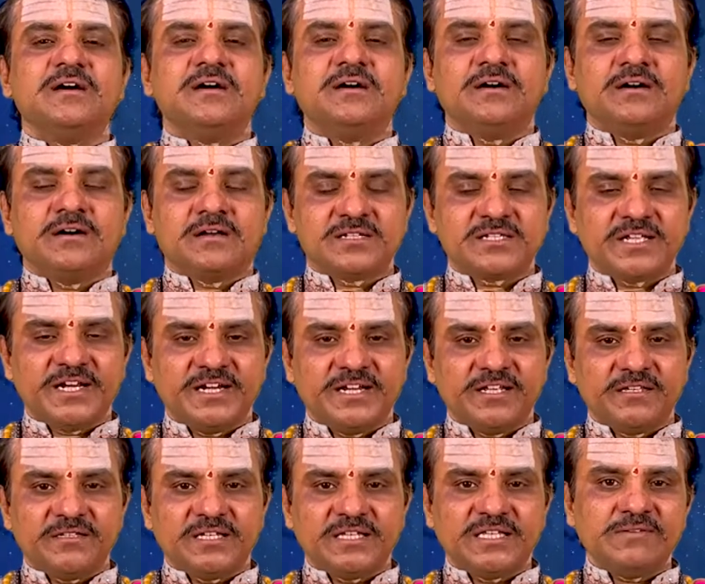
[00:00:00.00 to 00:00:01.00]
Reciting
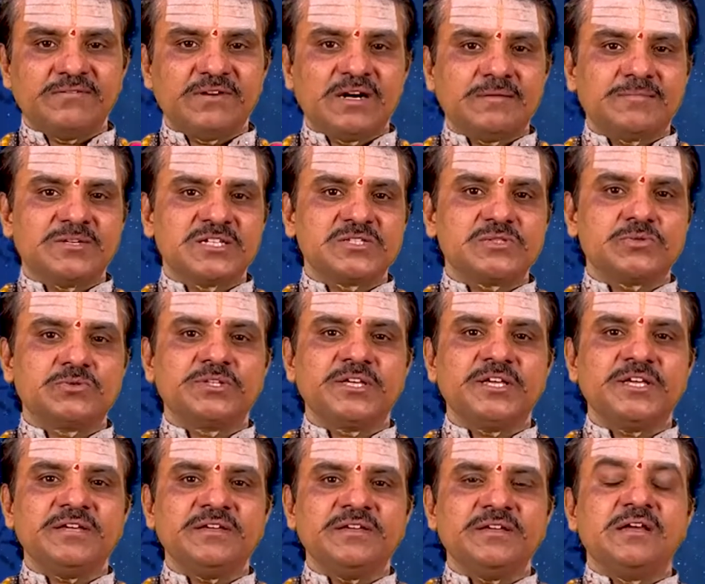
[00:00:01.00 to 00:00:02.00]
Dadivamana
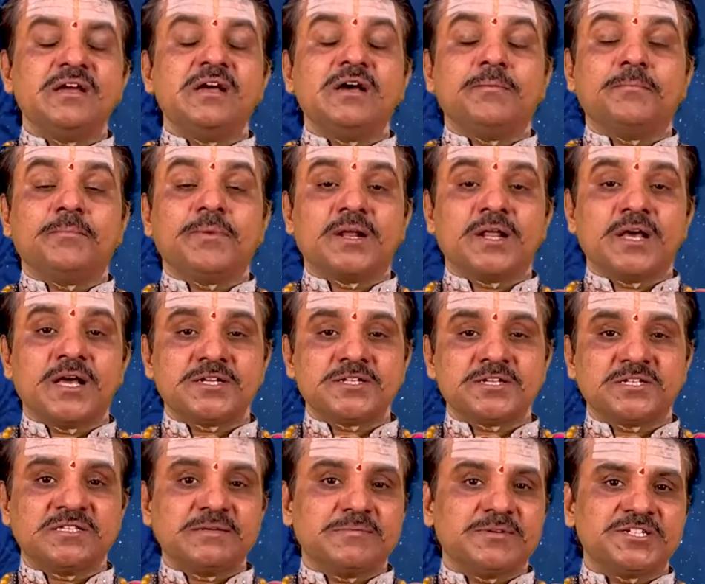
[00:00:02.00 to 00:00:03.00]
Stuti,
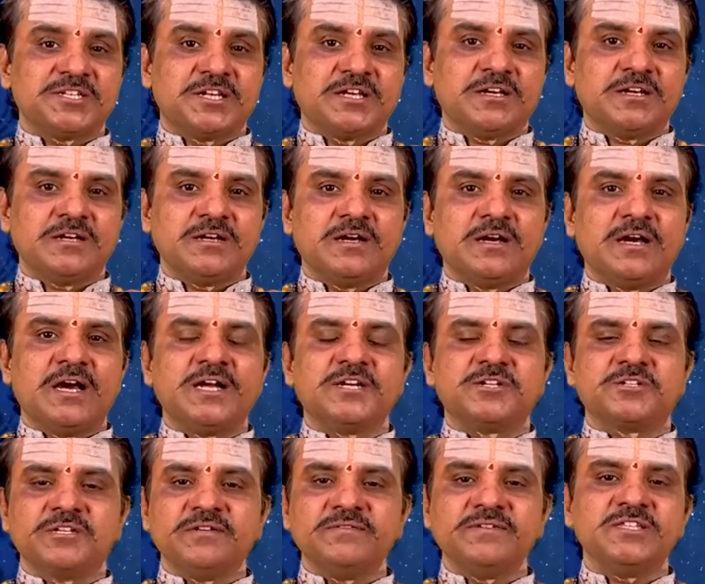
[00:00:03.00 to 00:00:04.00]
Parashakti Bhajana, and
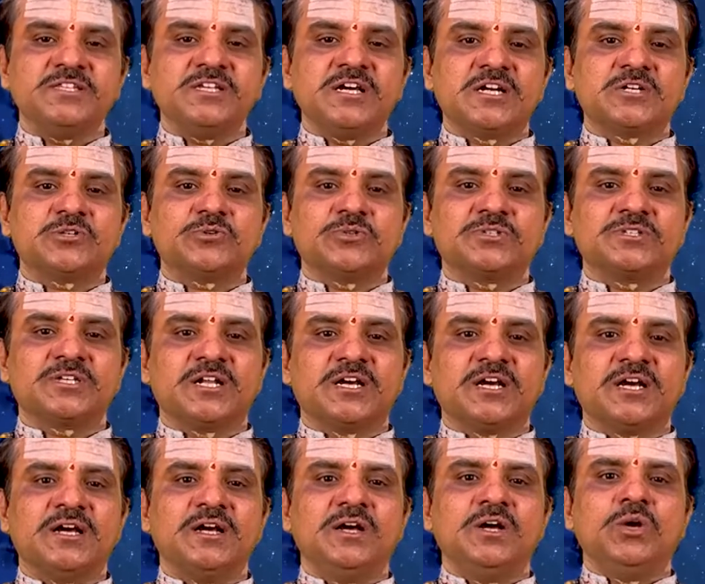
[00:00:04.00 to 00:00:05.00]
Srividya Ashtottara
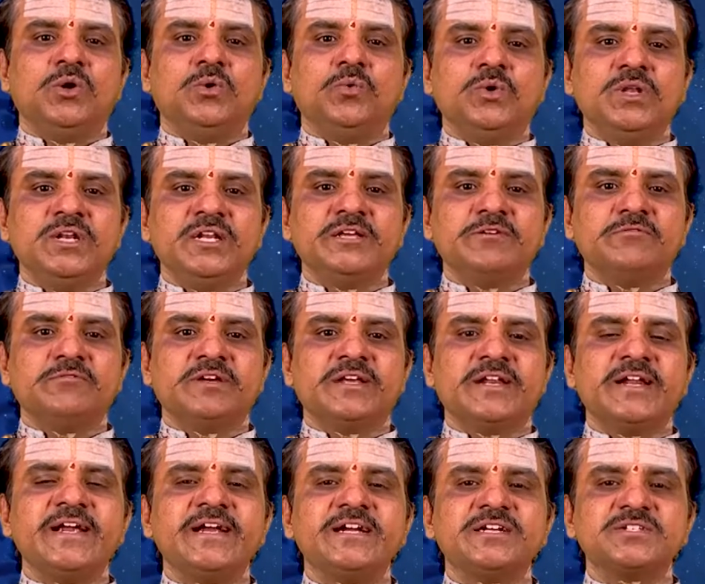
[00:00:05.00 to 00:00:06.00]
will give
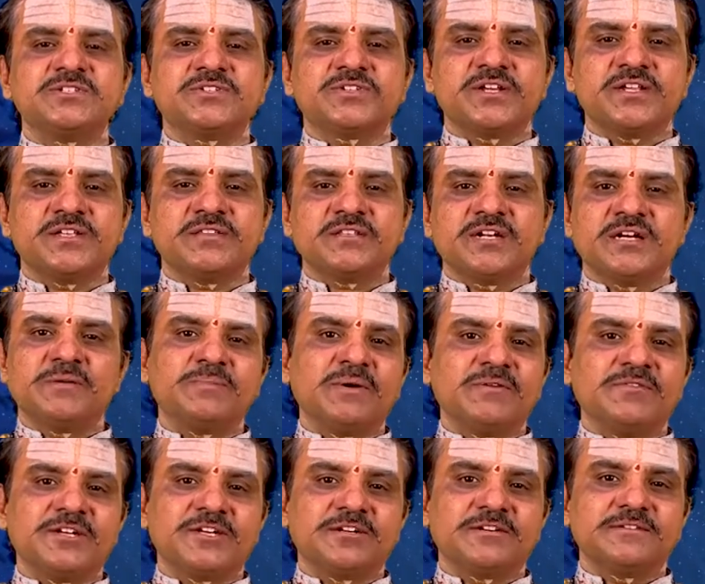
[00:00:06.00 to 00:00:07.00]
great strength and
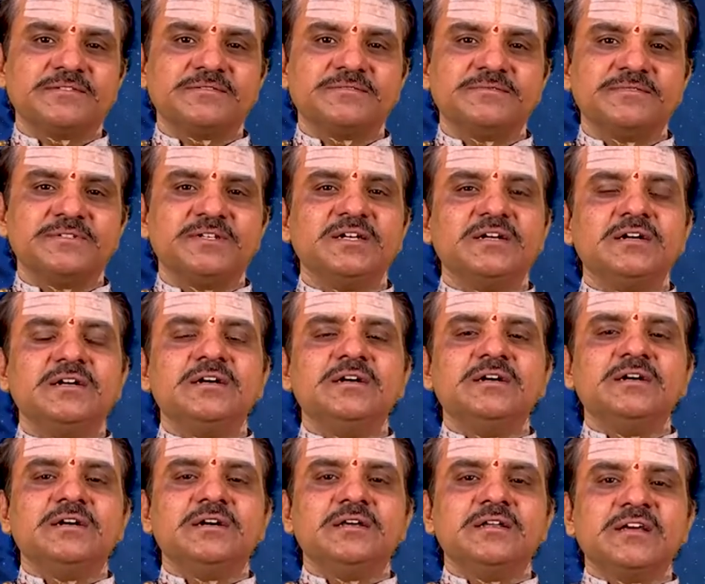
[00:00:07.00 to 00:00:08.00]
power.
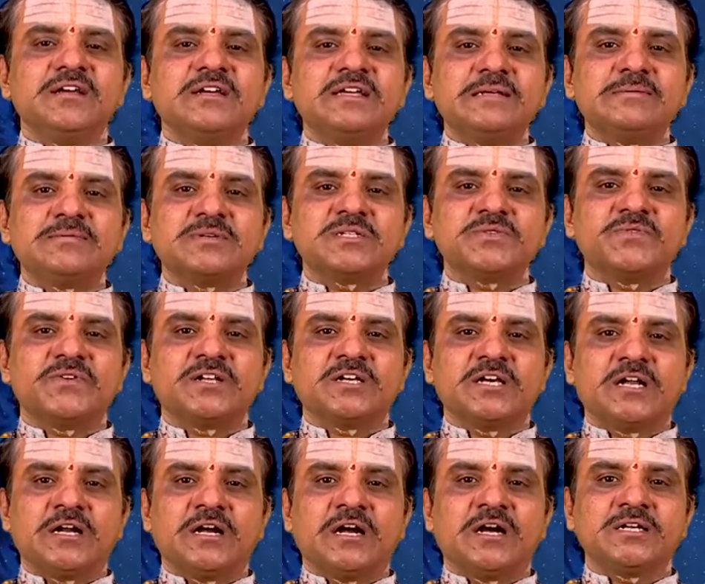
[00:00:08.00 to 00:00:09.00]
Lucky numbers for
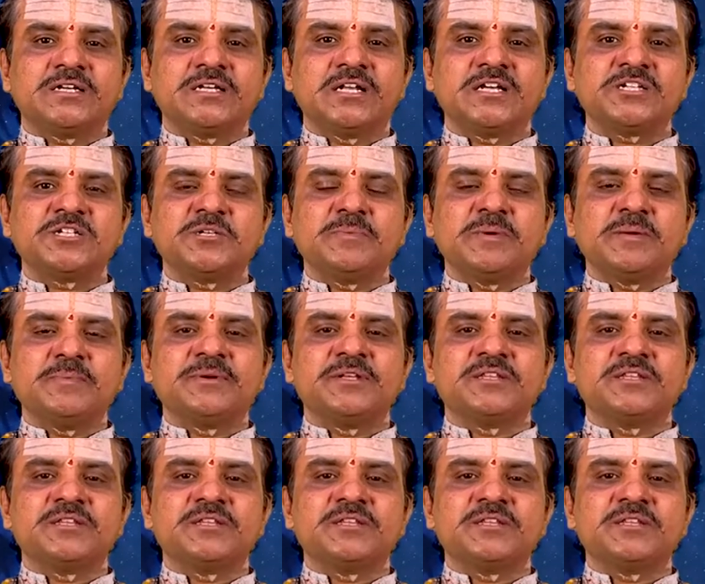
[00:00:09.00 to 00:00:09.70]
Karkataka Rashi people